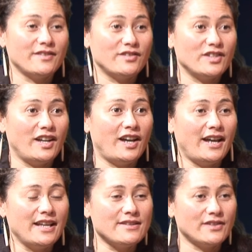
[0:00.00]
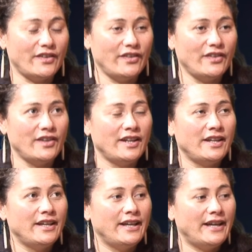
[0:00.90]
of July, so
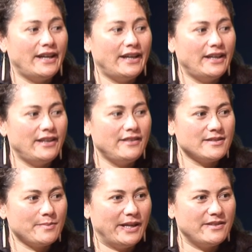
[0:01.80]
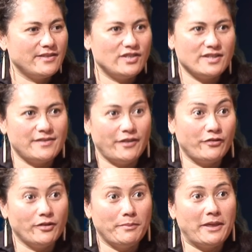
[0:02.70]
in the space of just
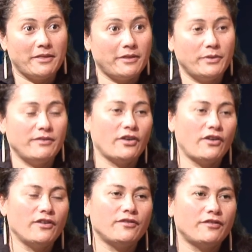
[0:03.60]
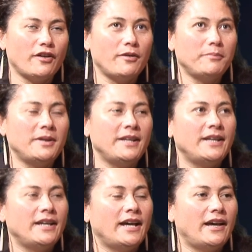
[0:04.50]
over a month, we've gone from
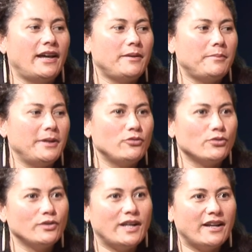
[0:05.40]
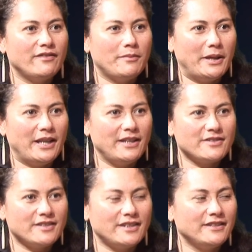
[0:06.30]
it being drawn out of the
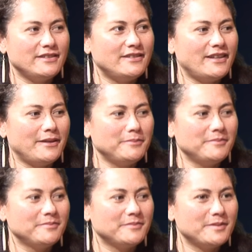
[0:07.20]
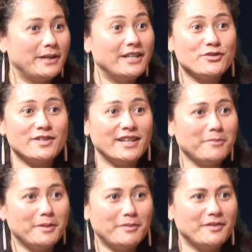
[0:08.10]
ballot, and it's been interesting.
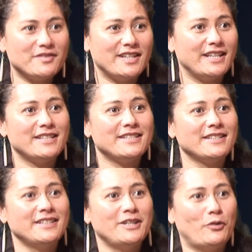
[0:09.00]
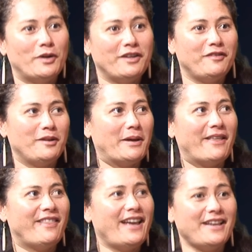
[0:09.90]
People have said, "What do you feel about
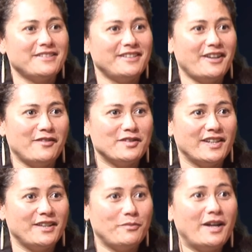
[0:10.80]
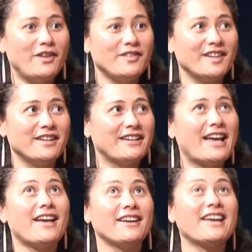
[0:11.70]
that?" And I've said, "Well,
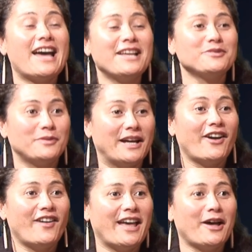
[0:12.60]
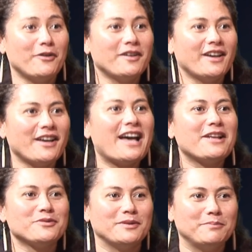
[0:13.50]
our Atua